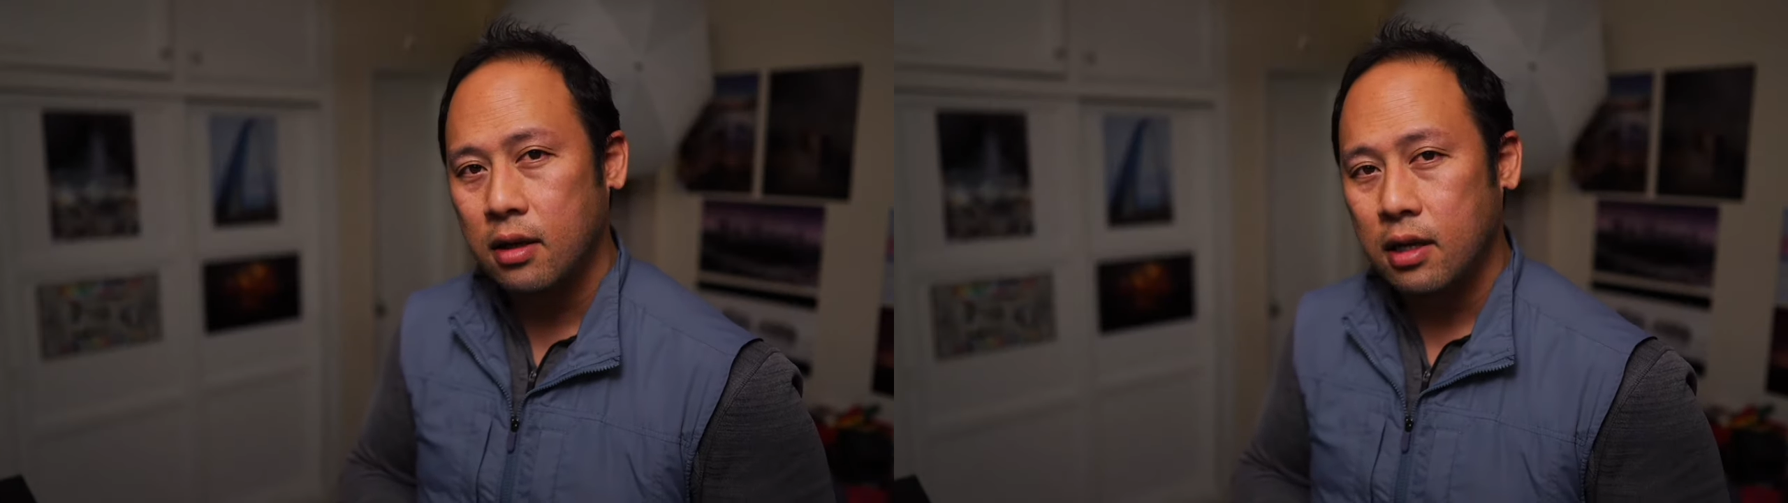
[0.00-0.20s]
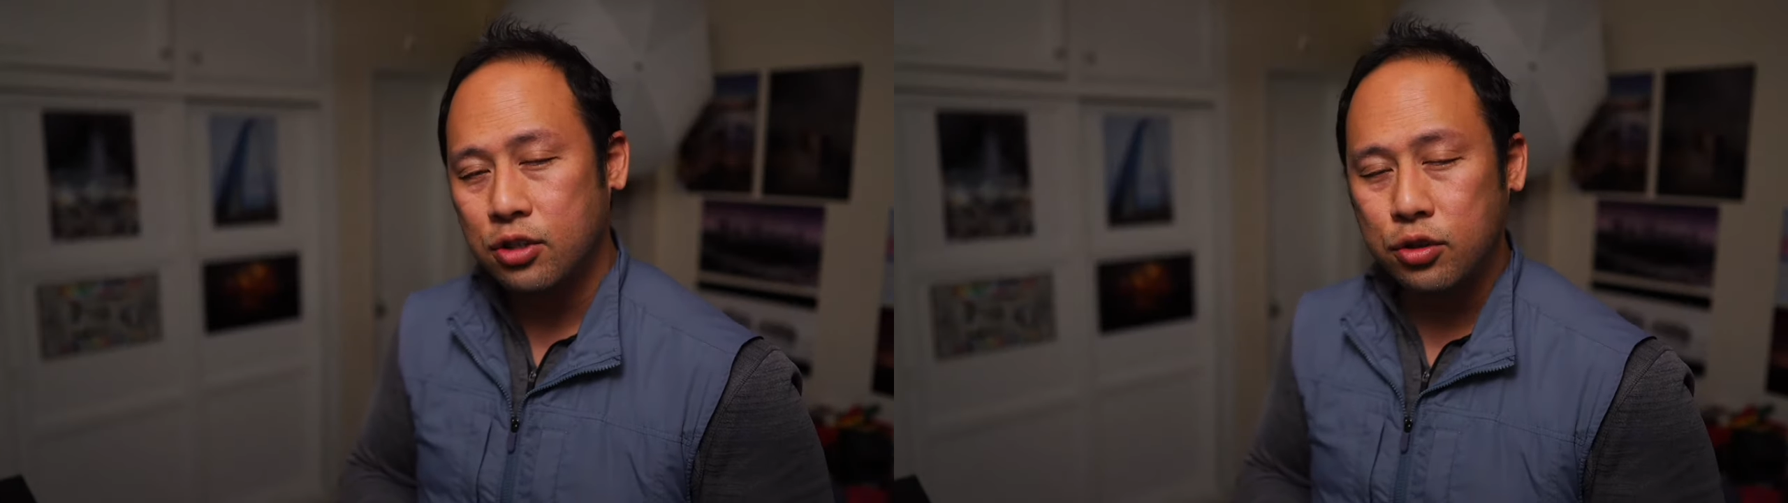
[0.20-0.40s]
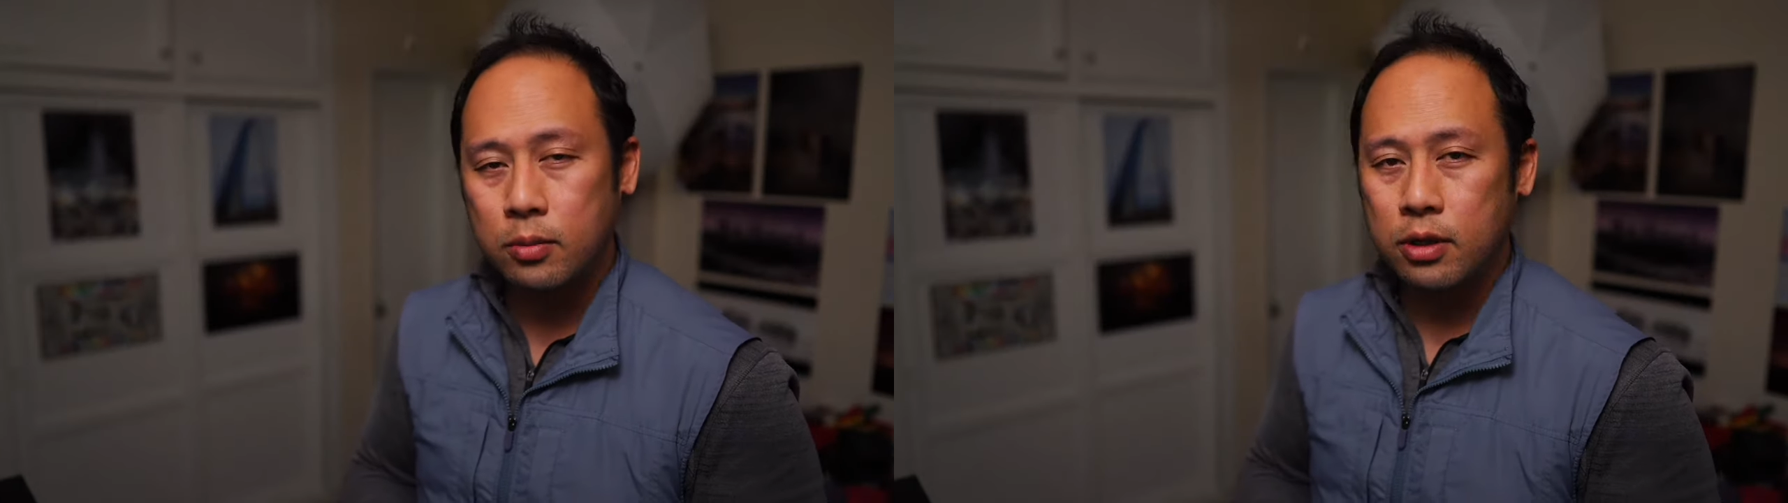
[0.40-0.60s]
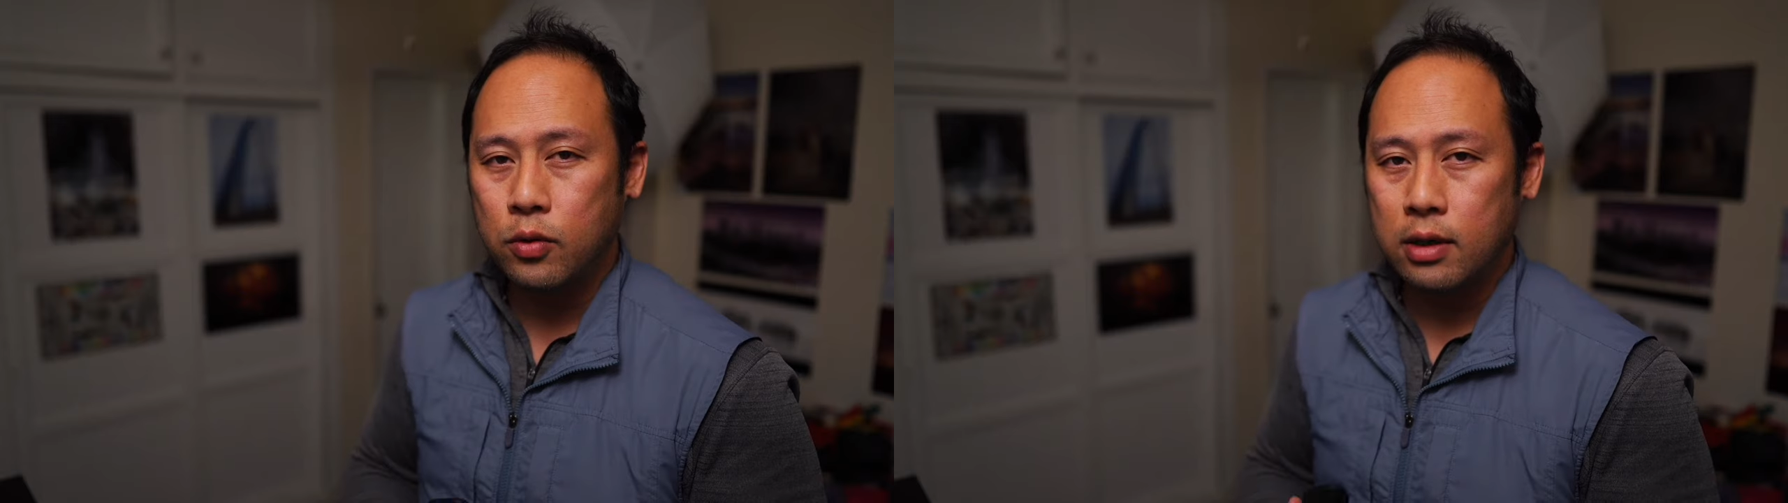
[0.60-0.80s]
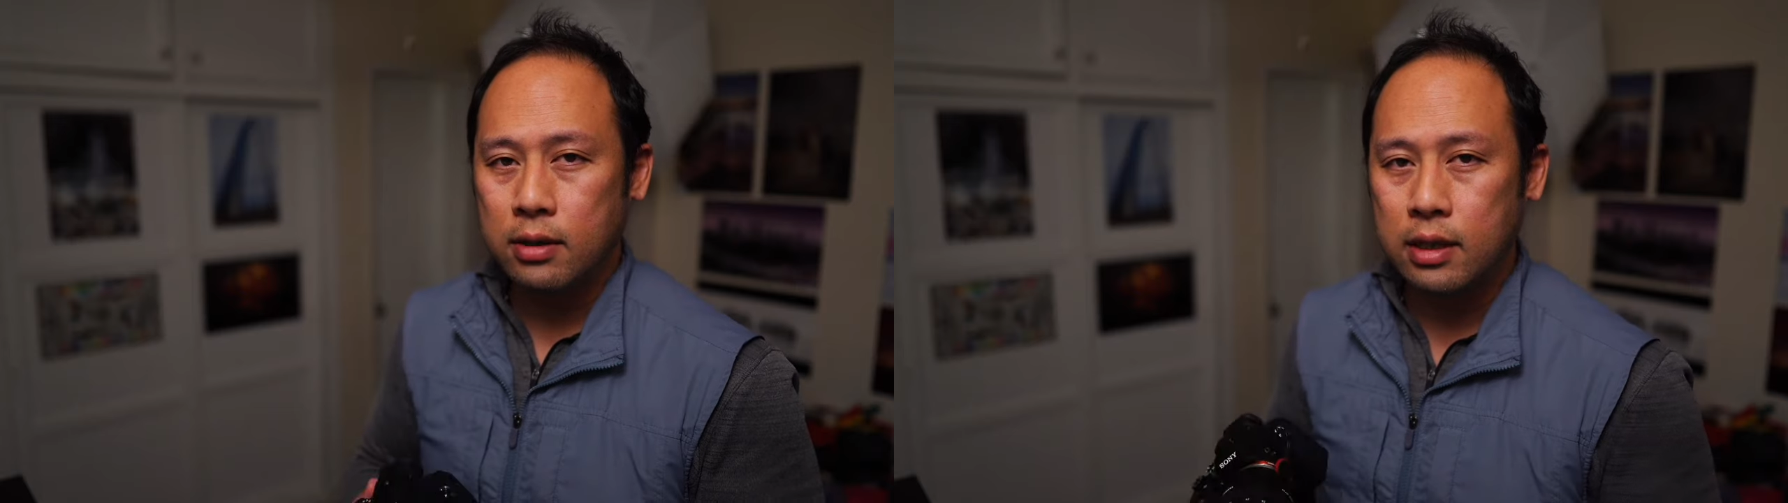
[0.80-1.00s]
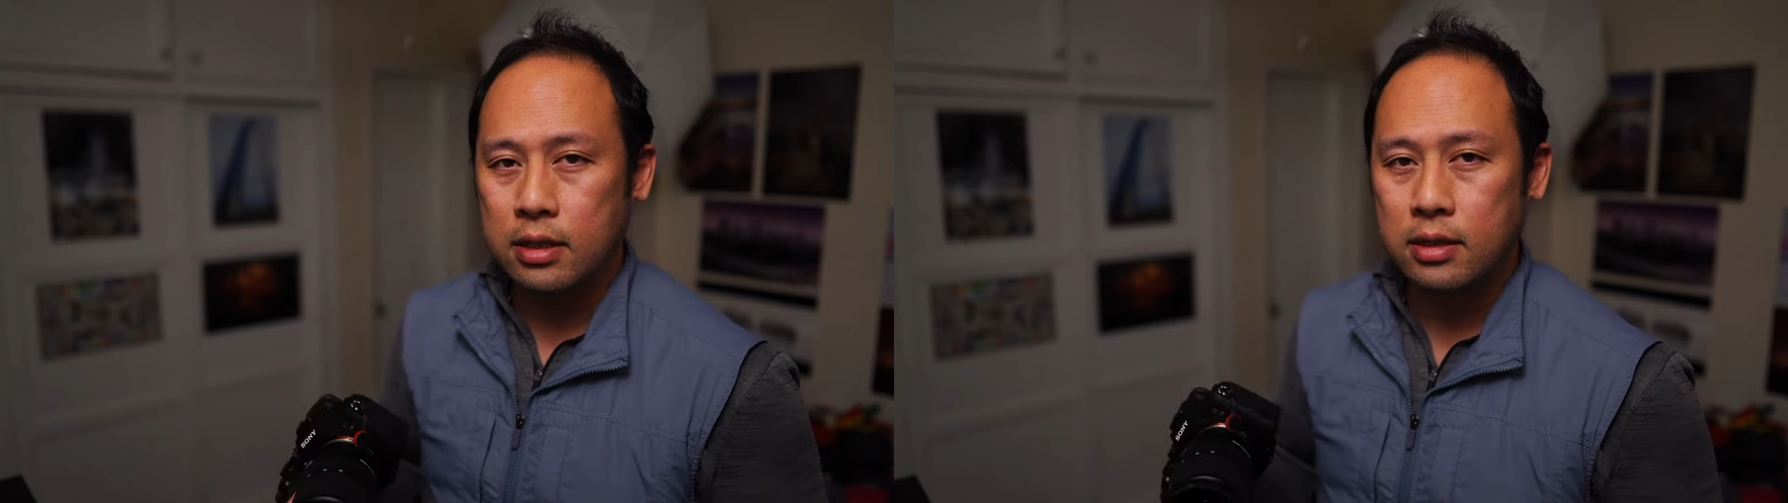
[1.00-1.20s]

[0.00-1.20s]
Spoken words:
extremely well as